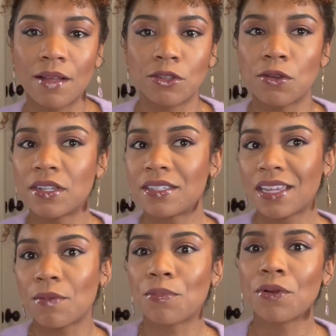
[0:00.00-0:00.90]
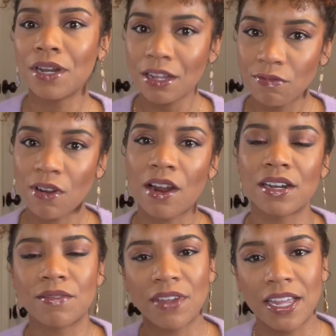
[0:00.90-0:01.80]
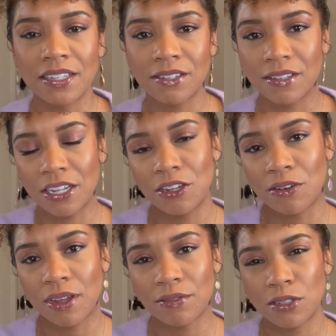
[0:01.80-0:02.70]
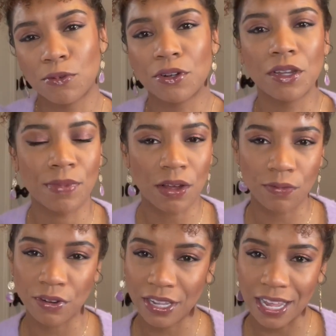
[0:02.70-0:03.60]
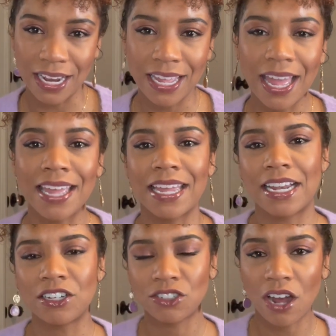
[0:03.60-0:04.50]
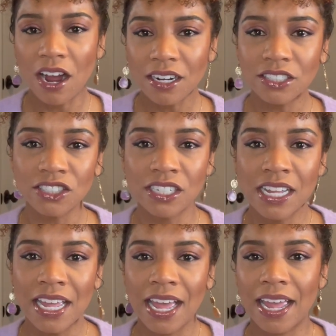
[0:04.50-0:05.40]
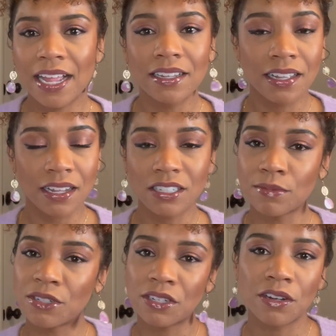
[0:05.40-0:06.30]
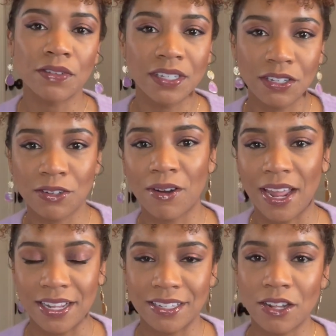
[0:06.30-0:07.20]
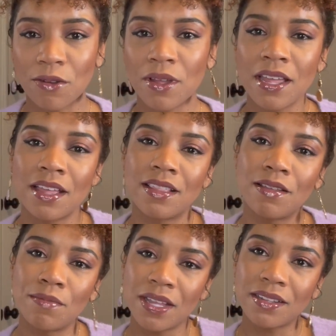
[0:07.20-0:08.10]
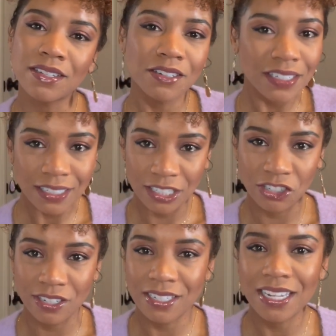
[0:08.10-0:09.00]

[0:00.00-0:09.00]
You can skip pretty far in advance so that you don't have to worry about forgetting it and getting charged. And the customer service is great. So the meals are delicious,